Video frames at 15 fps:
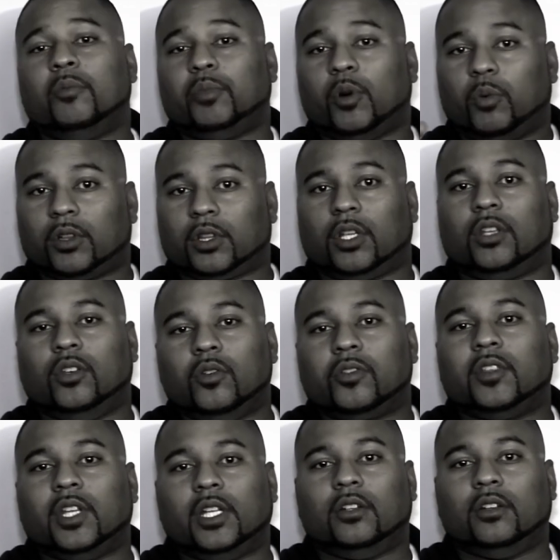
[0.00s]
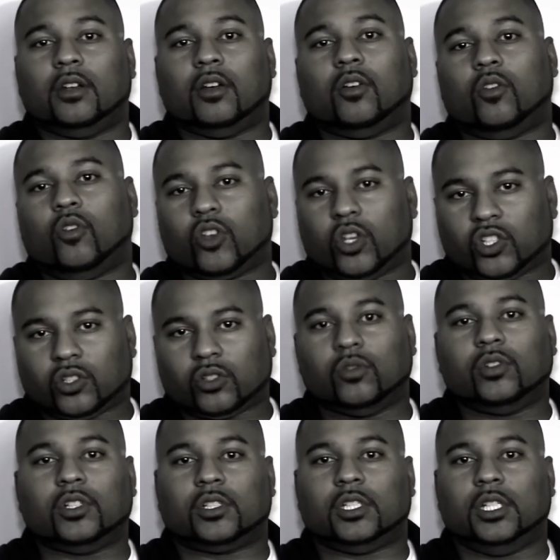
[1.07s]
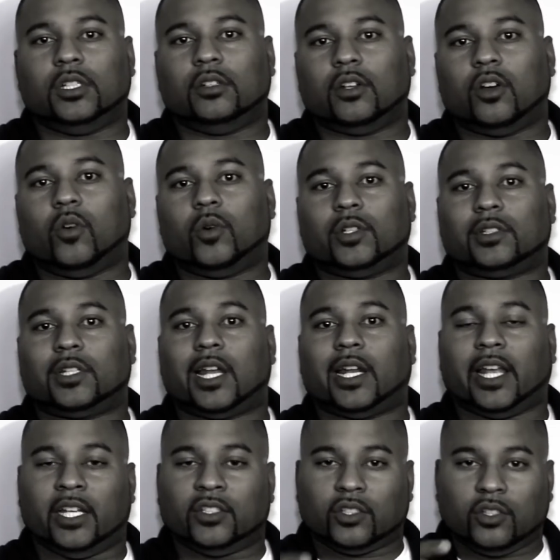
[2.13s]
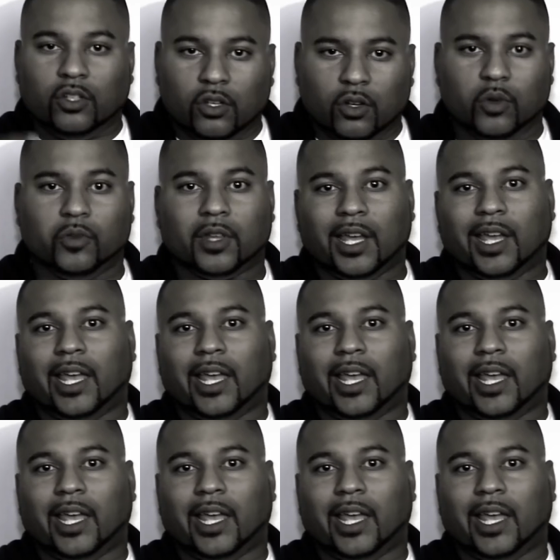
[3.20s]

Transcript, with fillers: But what the youth need to know, or your students need to know, is that it's youth